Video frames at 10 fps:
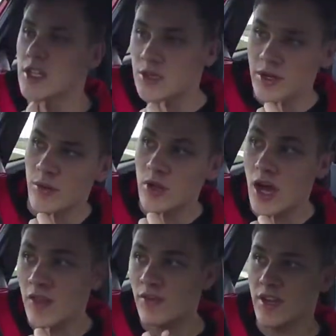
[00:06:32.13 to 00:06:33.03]
so I don't
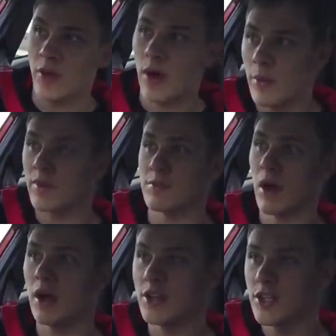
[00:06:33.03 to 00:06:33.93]
cut the video up as
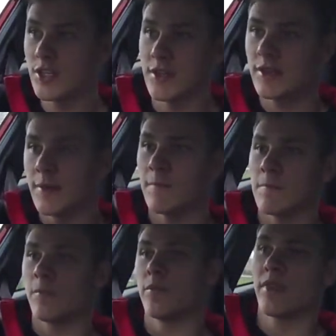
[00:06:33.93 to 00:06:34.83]
much.
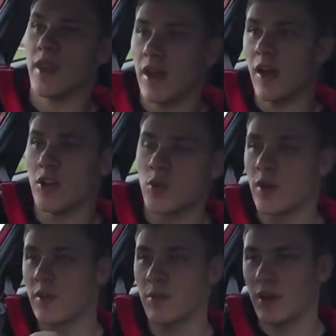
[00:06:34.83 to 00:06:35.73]
I just
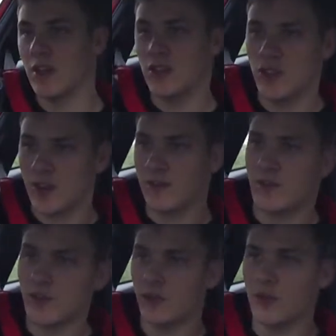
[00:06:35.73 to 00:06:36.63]
want it to be
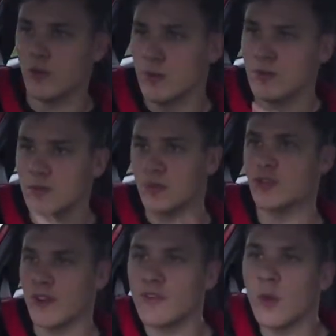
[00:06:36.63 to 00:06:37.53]

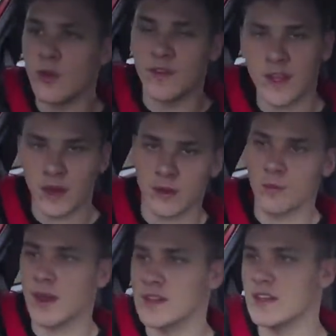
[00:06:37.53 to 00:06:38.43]
straightforward video,
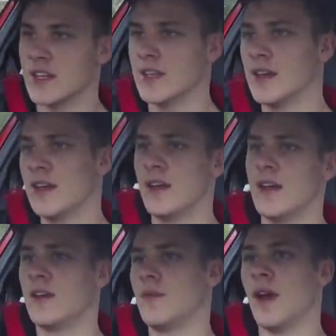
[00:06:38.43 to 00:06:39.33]
basically.
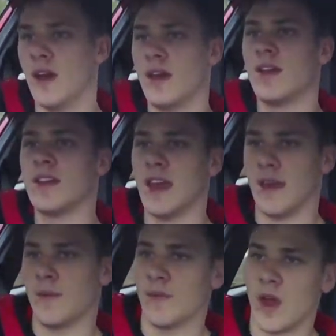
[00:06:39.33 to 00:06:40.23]
But
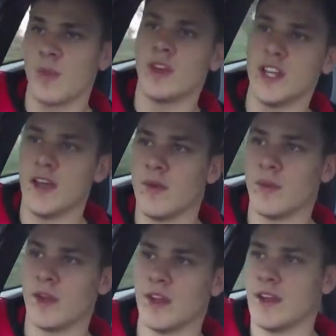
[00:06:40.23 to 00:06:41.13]
yeah, I appreciate everyone
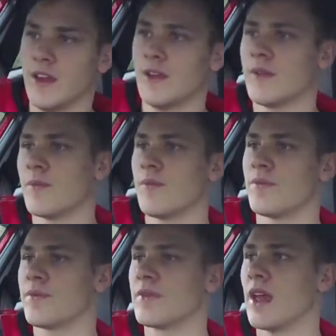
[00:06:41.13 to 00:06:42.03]
being here.
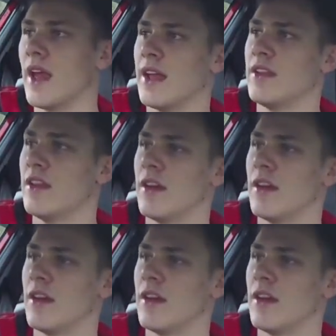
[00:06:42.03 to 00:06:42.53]
And